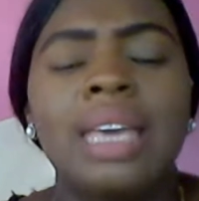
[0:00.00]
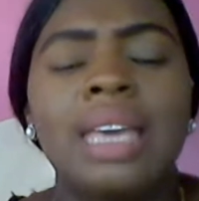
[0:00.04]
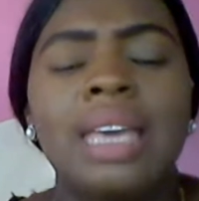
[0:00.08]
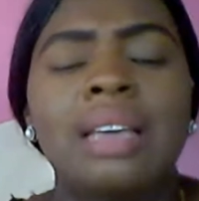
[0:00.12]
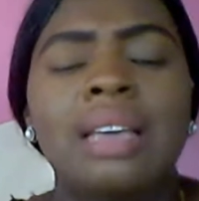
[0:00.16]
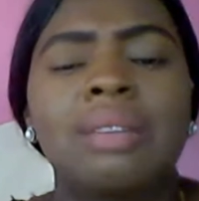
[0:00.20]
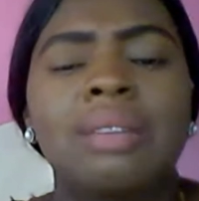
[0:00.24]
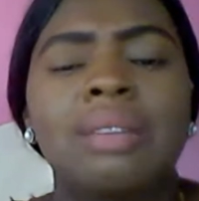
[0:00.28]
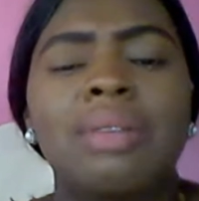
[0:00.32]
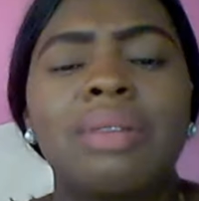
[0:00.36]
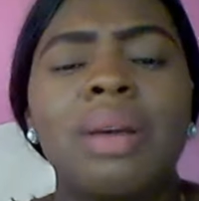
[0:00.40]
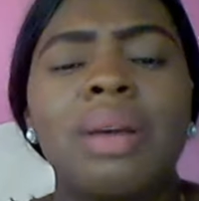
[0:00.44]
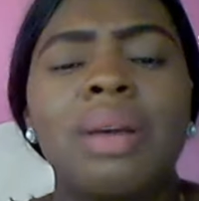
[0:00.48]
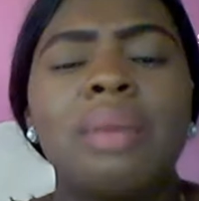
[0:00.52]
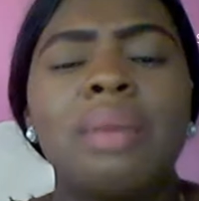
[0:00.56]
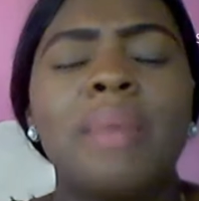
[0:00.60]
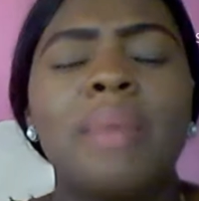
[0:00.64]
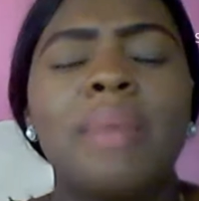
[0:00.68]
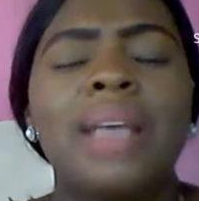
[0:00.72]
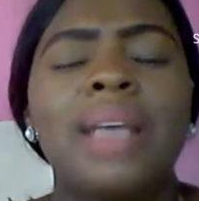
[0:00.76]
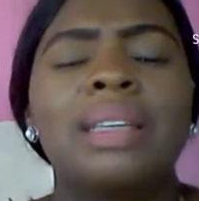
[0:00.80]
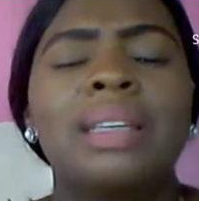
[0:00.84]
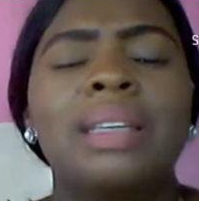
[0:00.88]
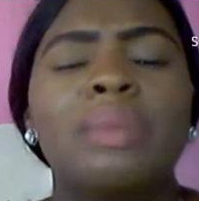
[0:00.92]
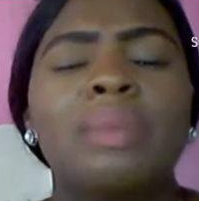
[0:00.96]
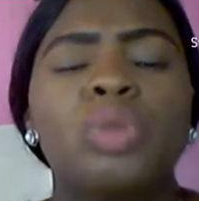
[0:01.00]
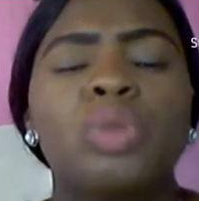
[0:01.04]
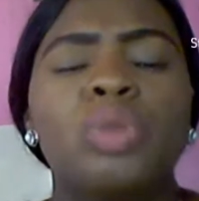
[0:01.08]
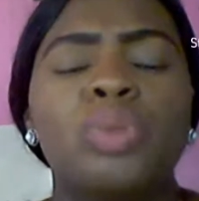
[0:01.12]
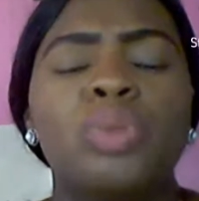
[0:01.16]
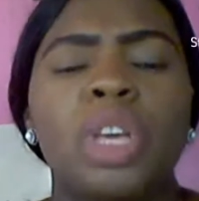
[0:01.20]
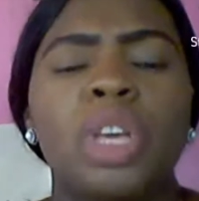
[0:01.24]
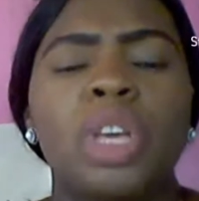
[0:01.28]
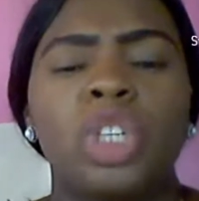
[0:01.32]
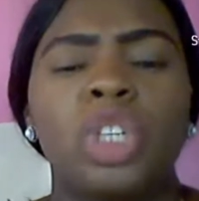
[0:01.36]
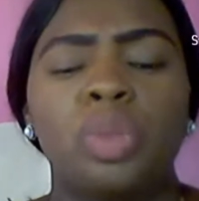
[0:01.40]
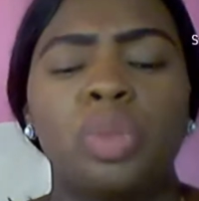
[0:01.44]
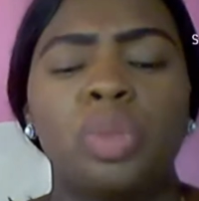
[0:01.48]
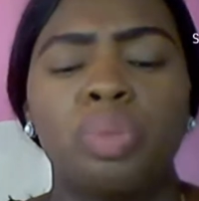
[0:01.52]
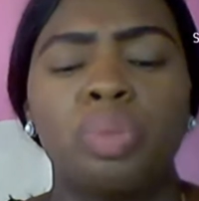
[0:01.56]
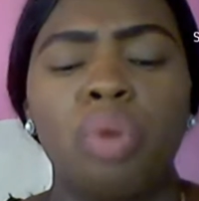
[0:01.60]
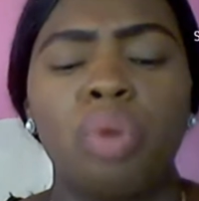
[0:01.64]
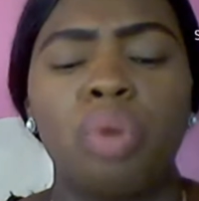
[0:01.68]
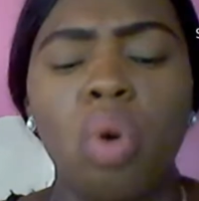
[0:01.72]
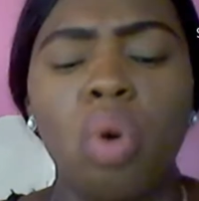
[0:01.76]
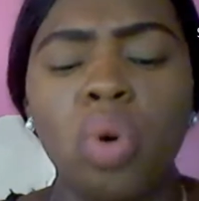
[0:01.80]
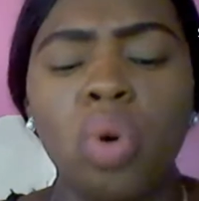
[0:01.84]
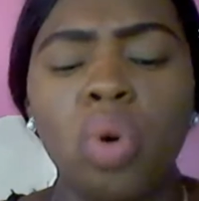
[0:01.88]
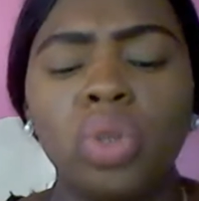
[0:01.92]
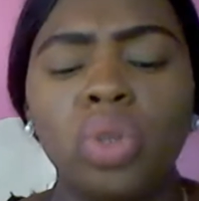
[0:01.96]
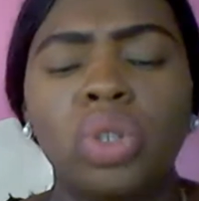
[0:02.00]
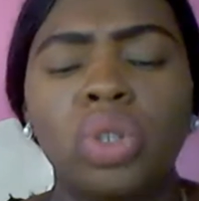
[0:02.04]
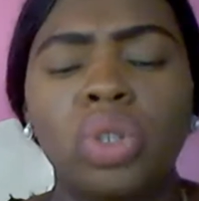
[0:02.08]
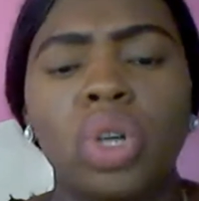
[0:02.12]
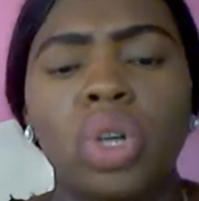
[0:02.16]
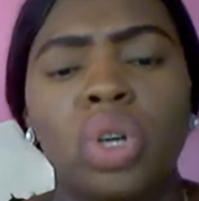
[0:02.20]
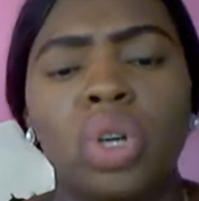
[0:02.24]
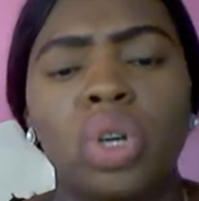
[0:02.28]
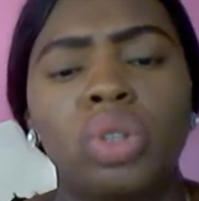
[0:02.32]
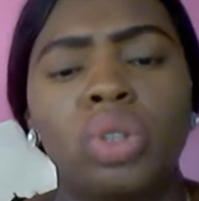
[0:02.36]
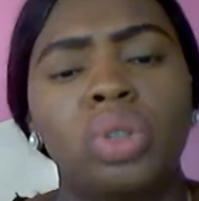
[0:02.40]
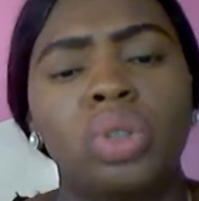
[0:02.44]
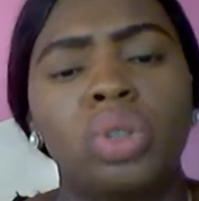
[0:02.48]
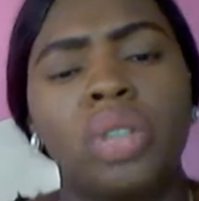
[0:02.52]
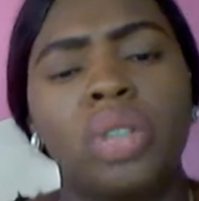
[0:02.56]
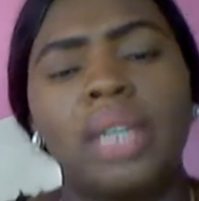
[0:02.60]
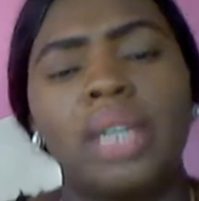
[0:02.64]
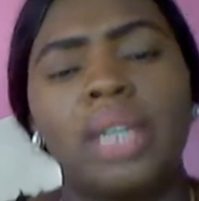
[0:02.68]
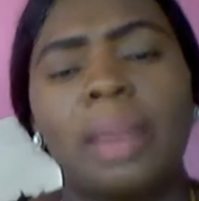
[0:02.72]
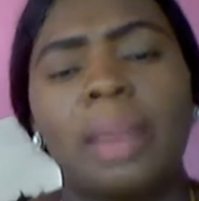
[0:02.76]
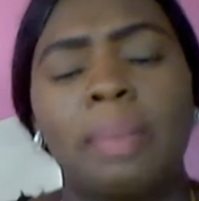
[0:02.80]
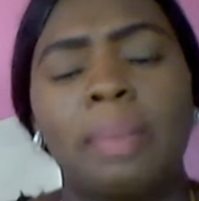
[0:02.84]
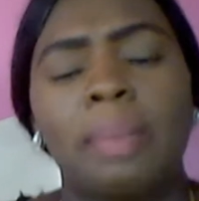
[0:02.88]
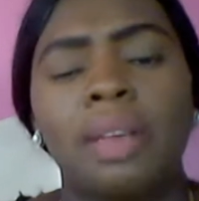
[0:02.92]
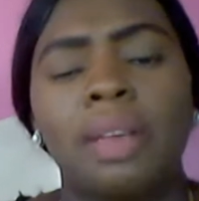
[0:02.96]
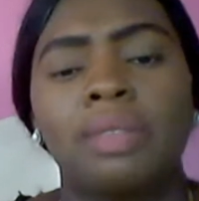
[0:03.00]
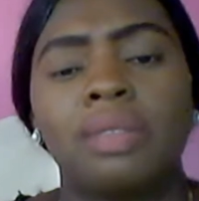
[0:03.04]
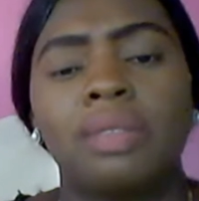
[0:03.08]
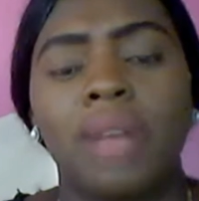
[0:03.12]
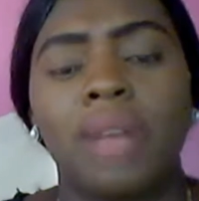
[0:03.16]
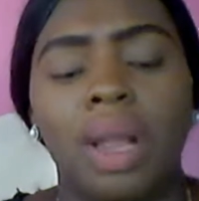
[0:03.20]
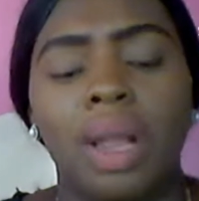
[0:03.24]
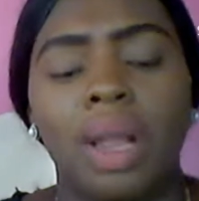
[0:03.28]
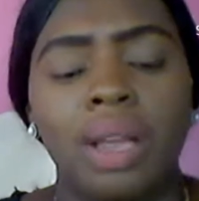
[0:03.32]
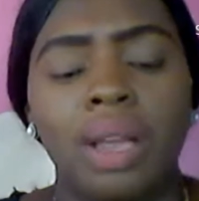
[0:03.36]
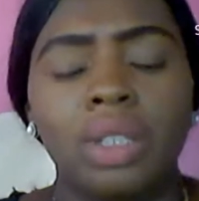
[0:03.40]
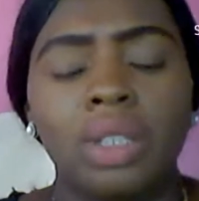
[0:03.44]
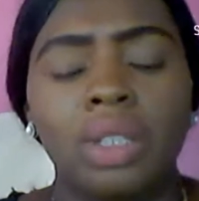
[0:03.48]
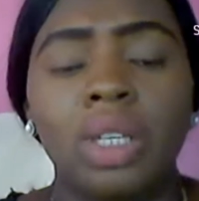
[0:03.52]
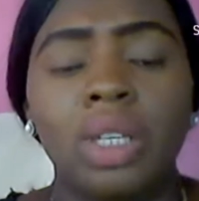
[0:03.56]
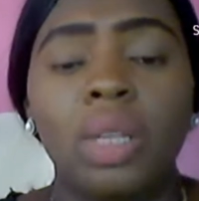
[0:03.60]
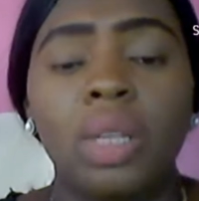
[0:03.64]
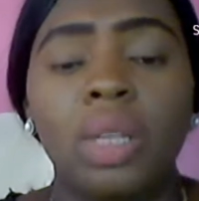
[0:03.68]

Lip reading: it makes them to be exposed to gender-based violence.